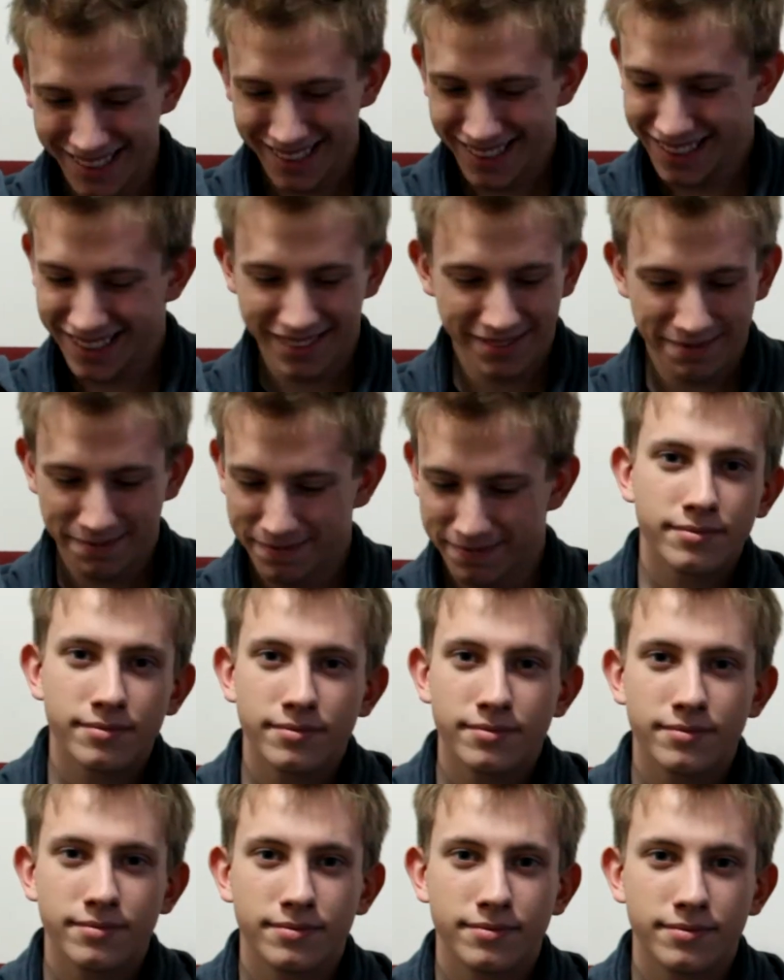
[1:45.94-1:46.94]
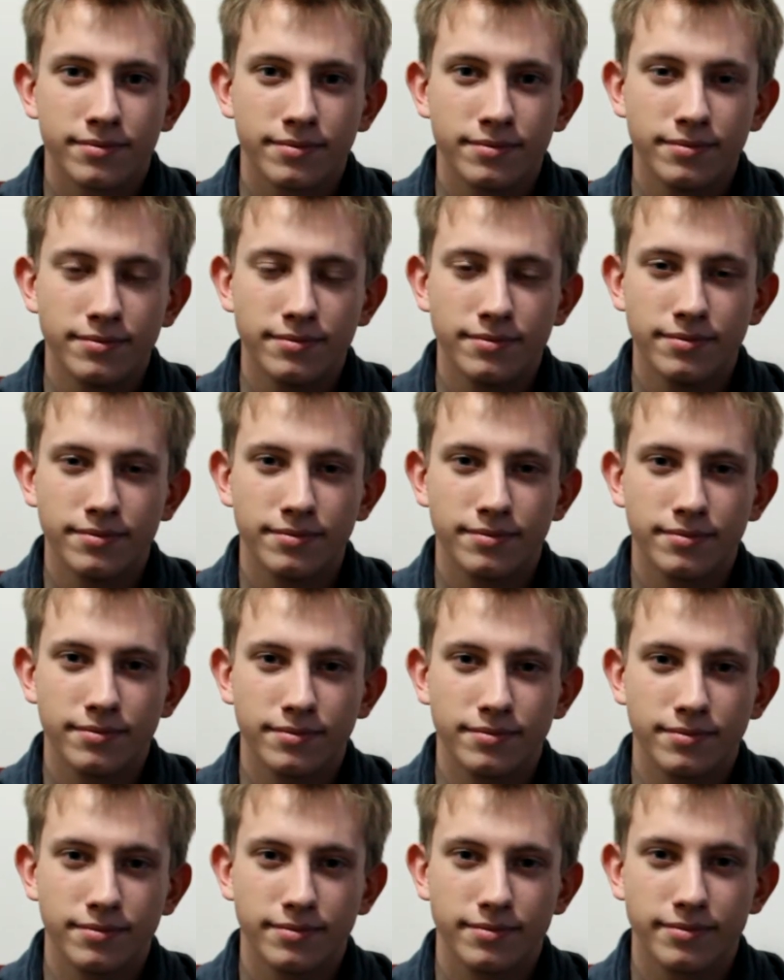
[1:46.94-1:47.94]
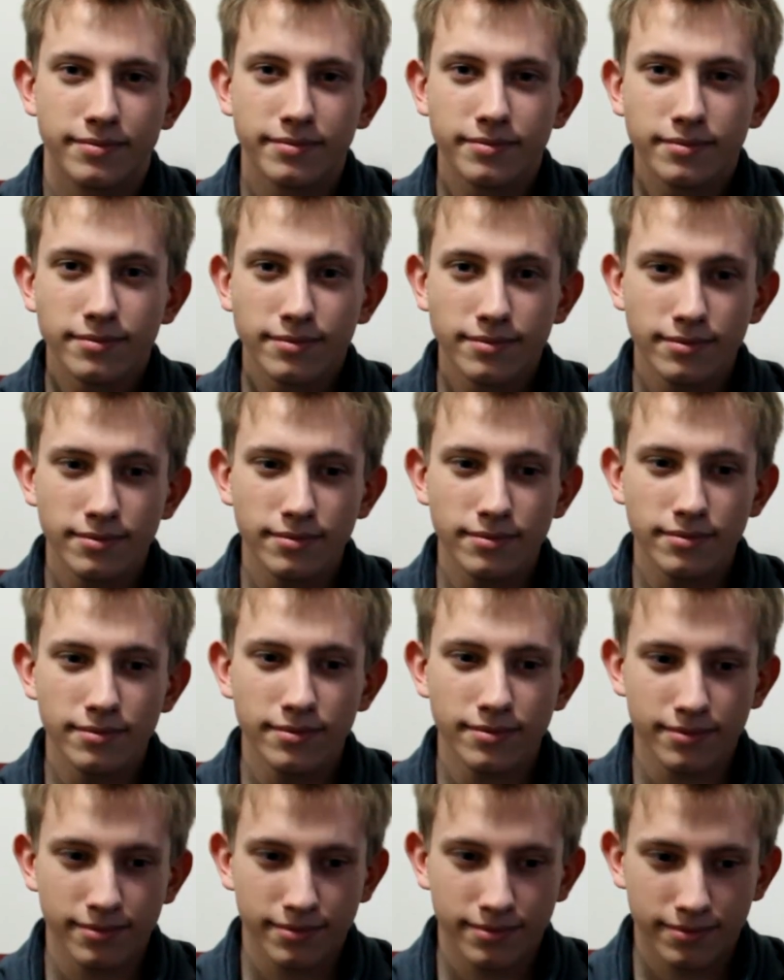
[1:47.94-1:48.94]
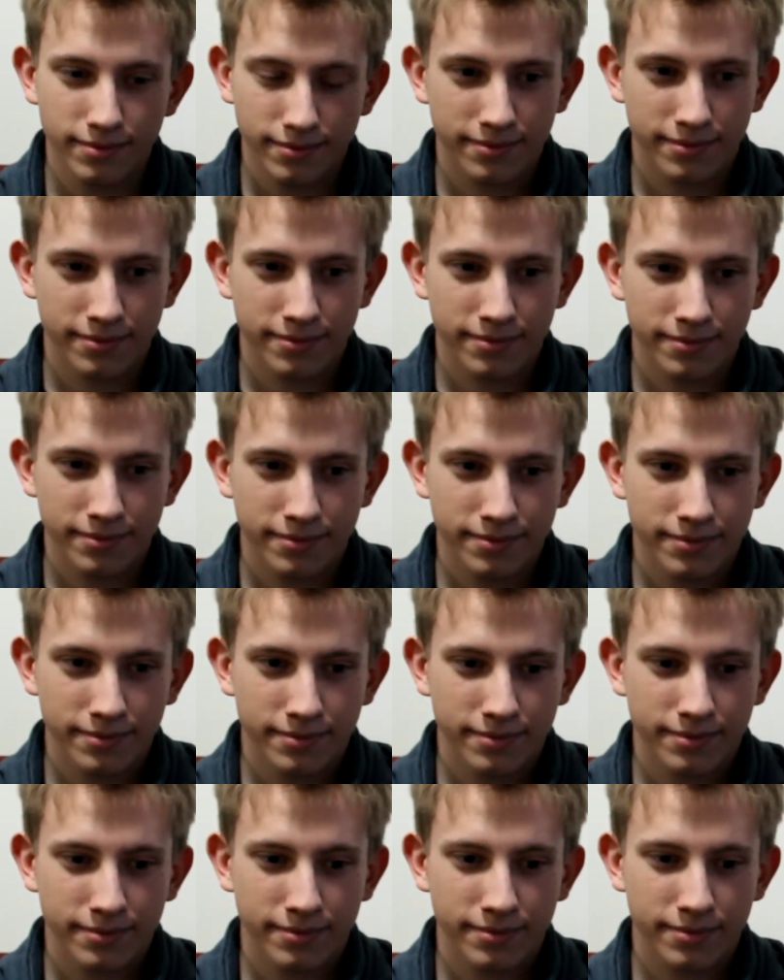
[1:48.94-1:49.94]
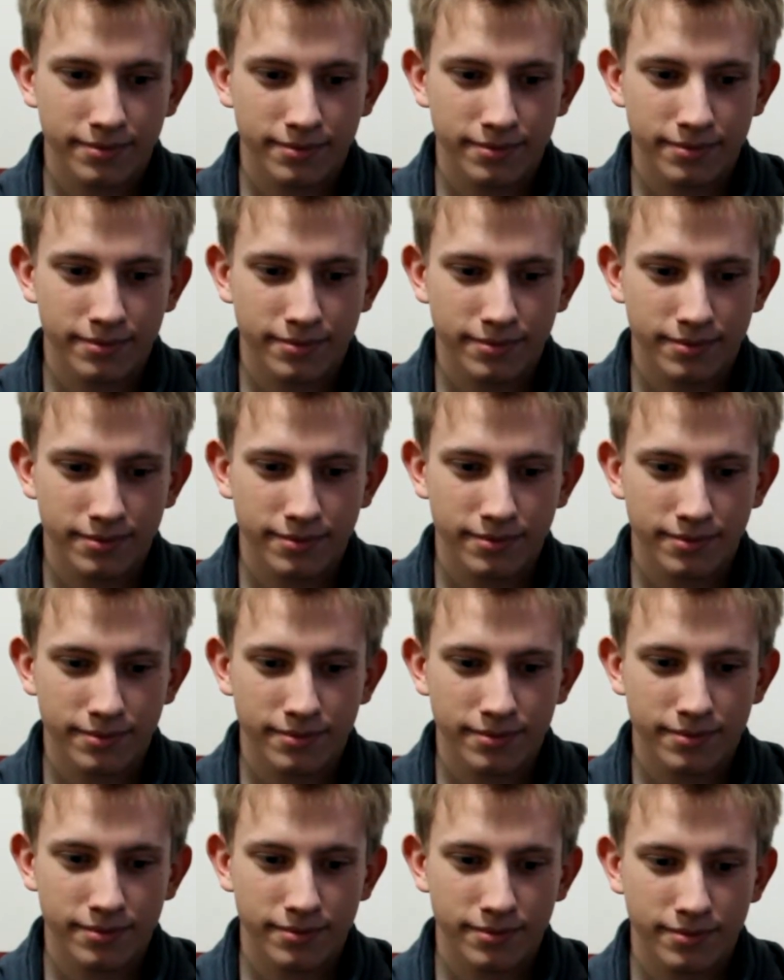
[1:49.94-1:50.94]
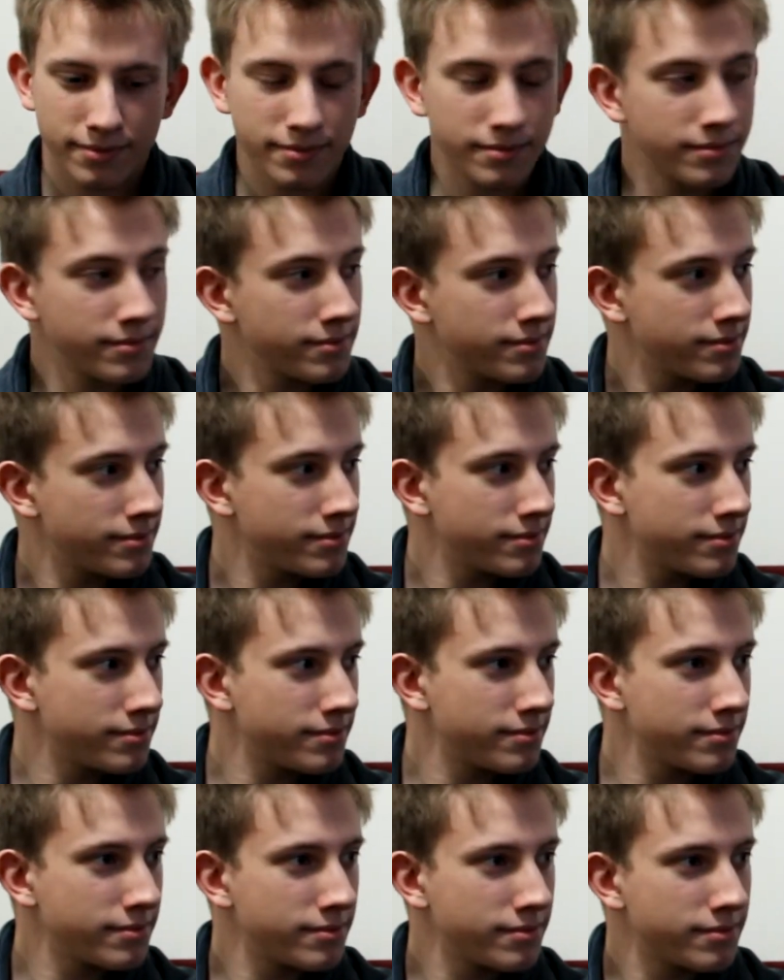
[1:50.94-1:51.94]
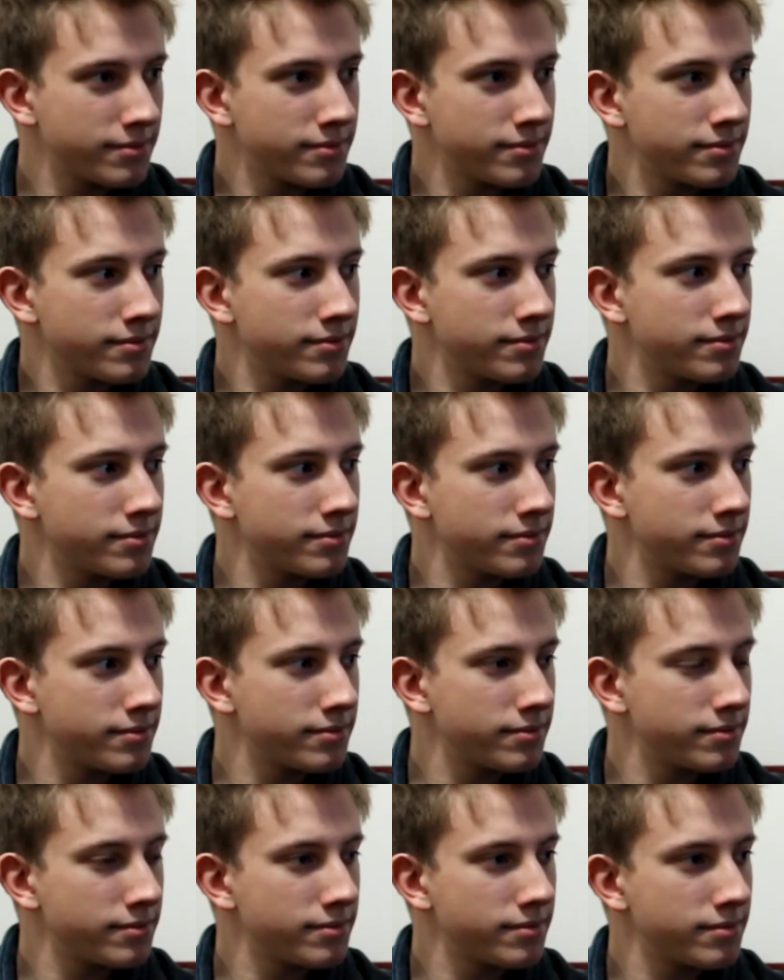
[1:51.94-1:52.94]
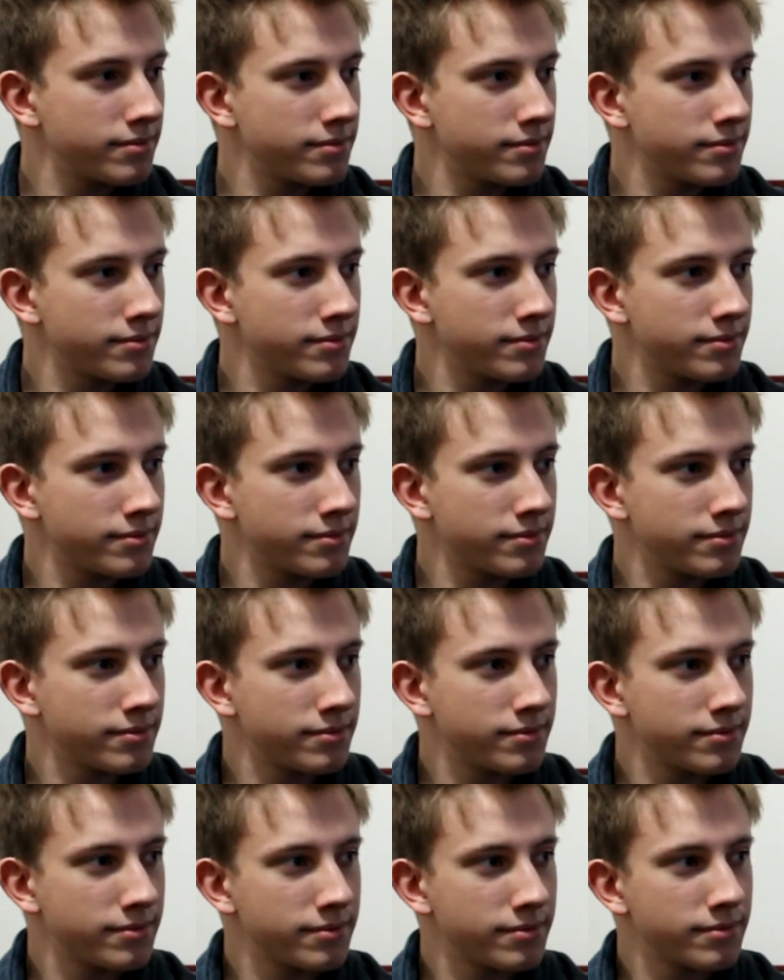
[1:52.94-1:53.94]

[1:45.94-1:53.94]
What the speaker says: No words are spoken by the person on screen.